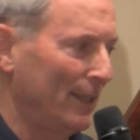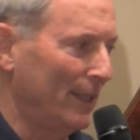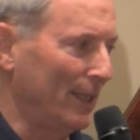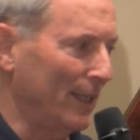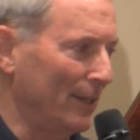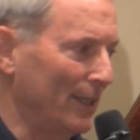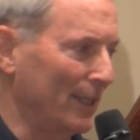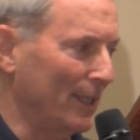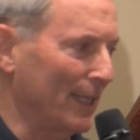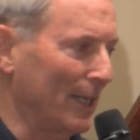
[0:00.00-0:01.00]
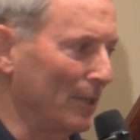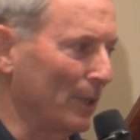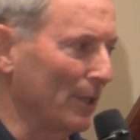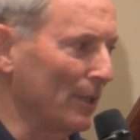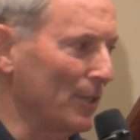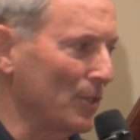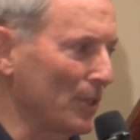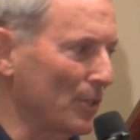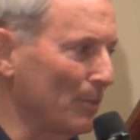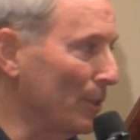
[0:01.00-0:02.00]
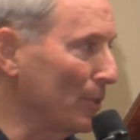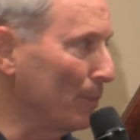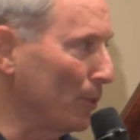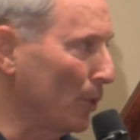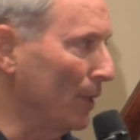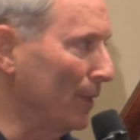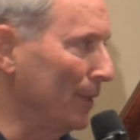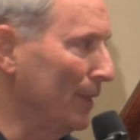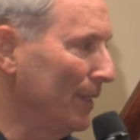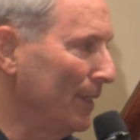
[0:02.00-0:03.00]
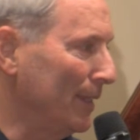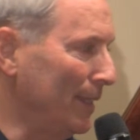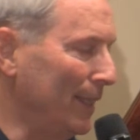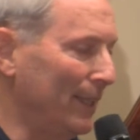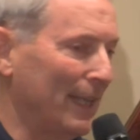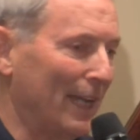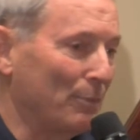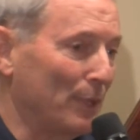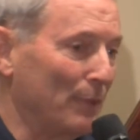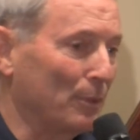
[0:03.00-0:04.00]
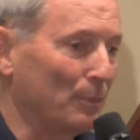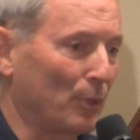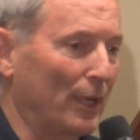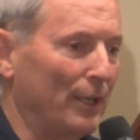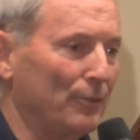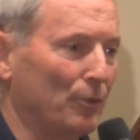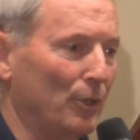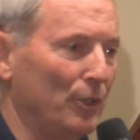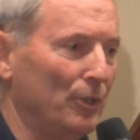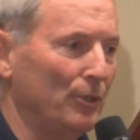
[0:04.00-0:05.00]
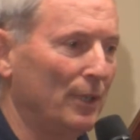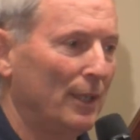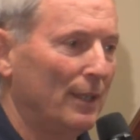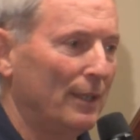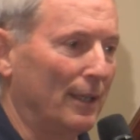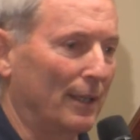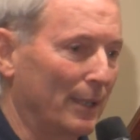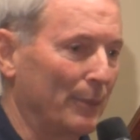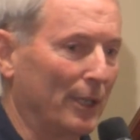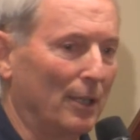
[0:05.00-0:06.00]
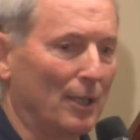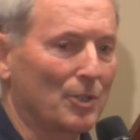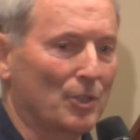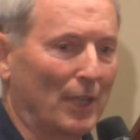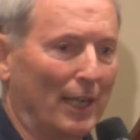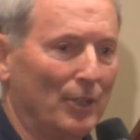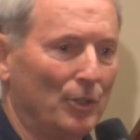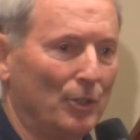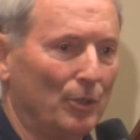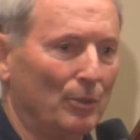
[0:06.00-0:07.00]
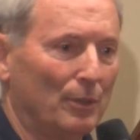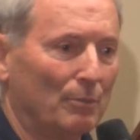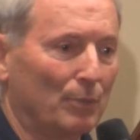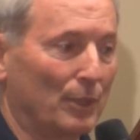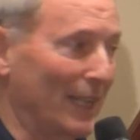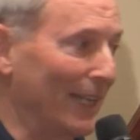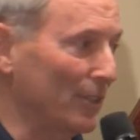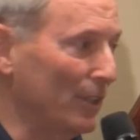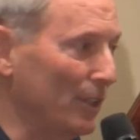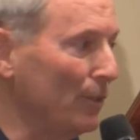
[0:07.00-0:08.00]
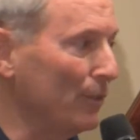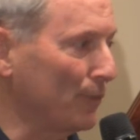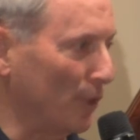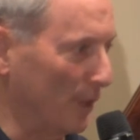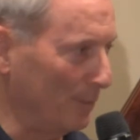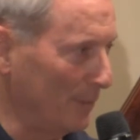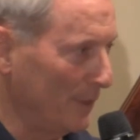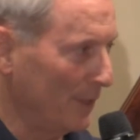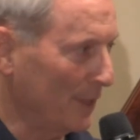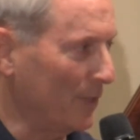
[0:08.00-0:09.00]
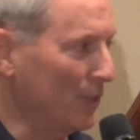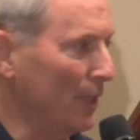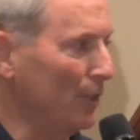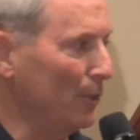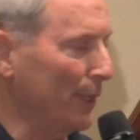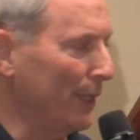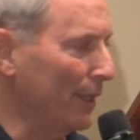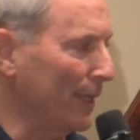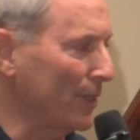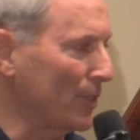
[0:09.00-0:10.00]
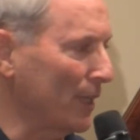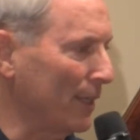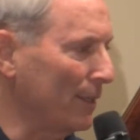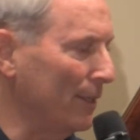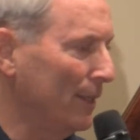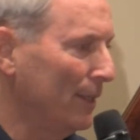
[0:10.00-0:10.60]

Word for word: And I think an accountability system is important. You need to have people praying for you, uh, coming alongside you, protecting you from continuing in that sin.